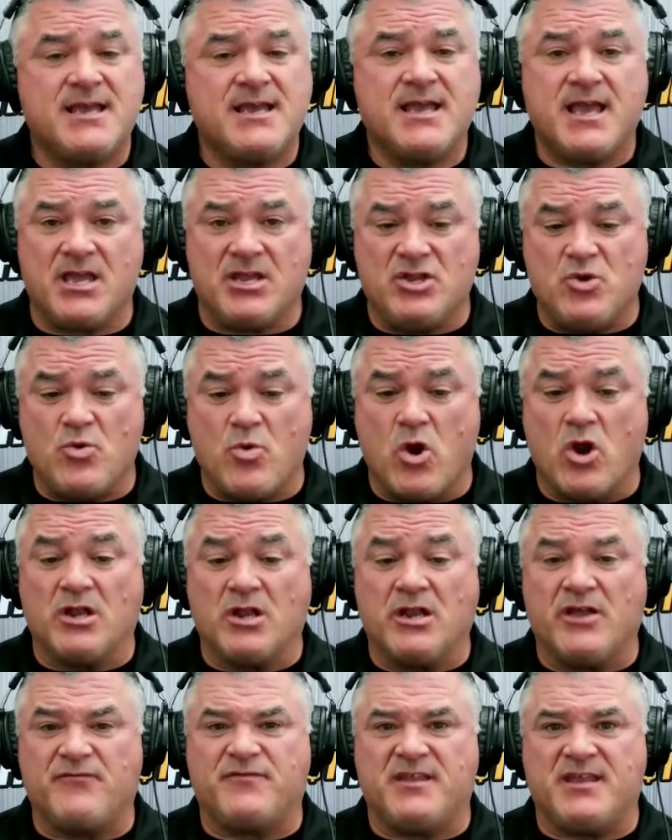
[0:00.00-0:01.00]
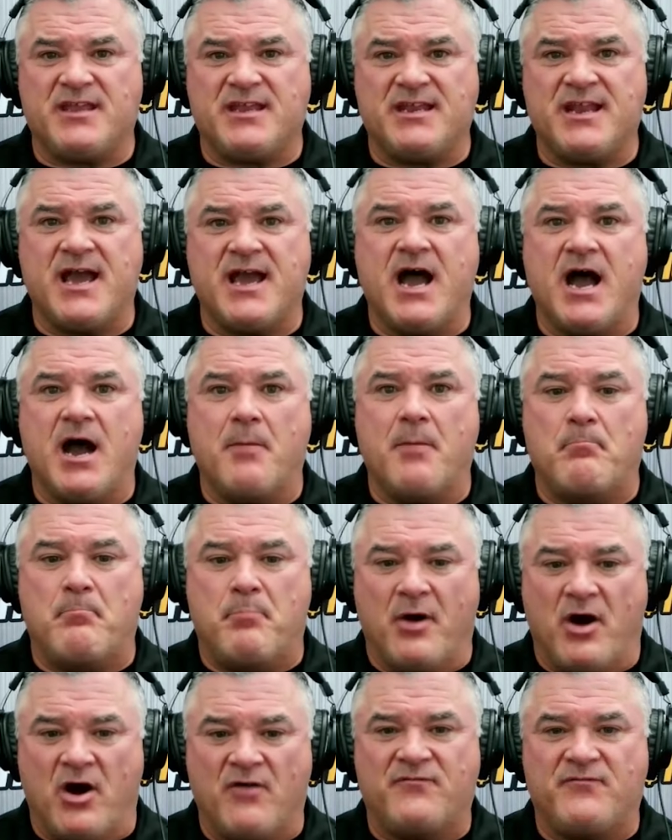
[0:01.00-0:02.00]
and you are lifting
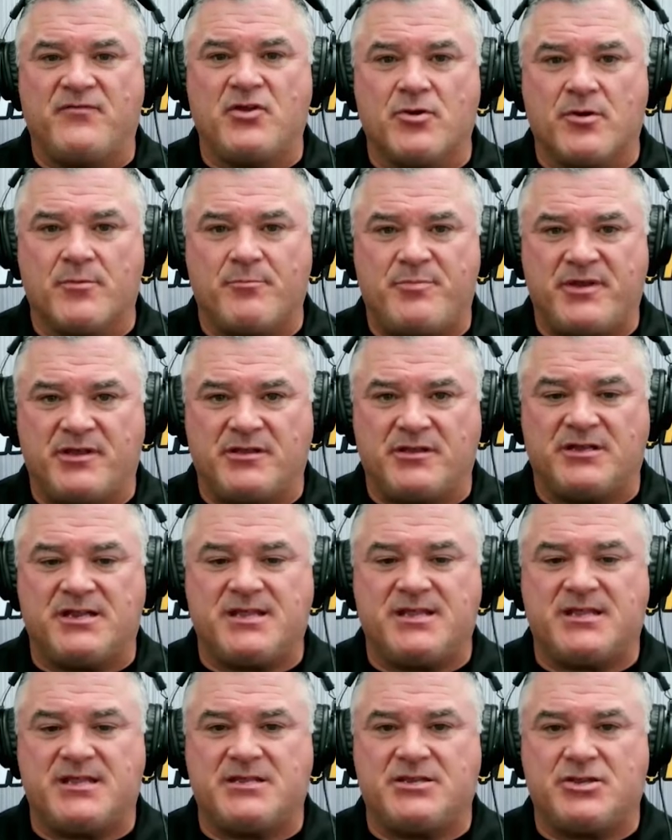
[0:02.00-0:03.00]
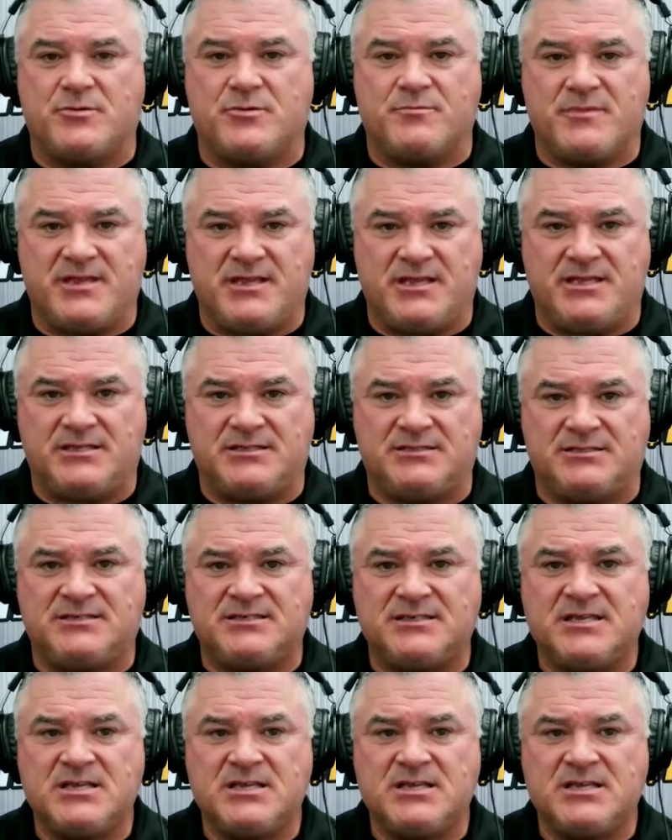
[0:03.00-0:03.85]
above your ability and your means,